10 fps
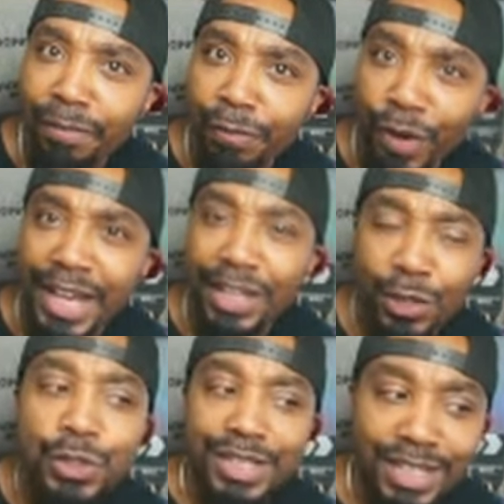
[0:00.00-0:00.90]
right?
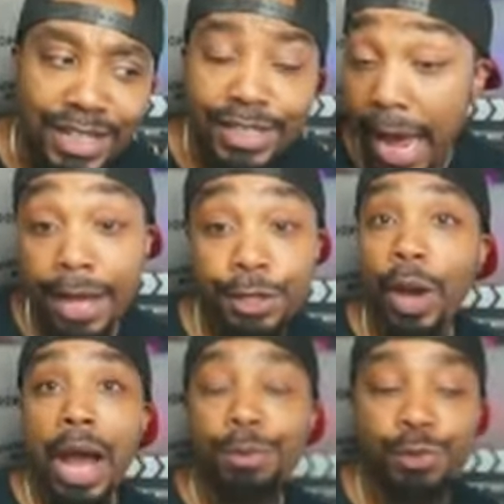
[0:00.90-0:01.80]
It was a tease. I
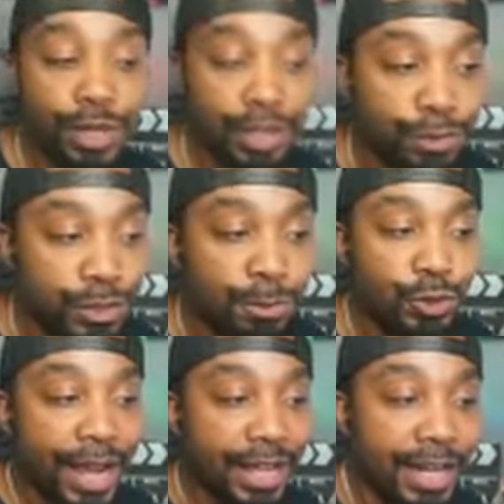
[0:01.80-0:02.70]
know I was ready for some
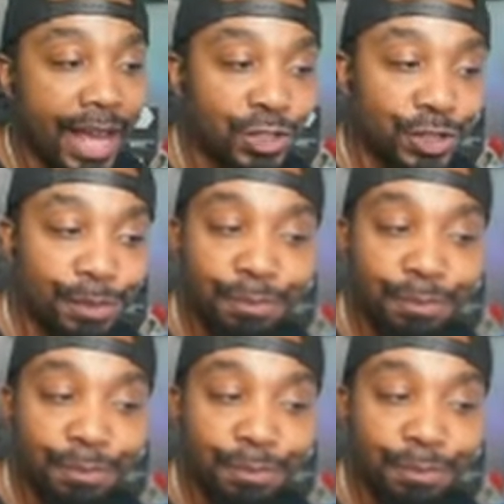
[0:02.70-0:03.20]
dragon action.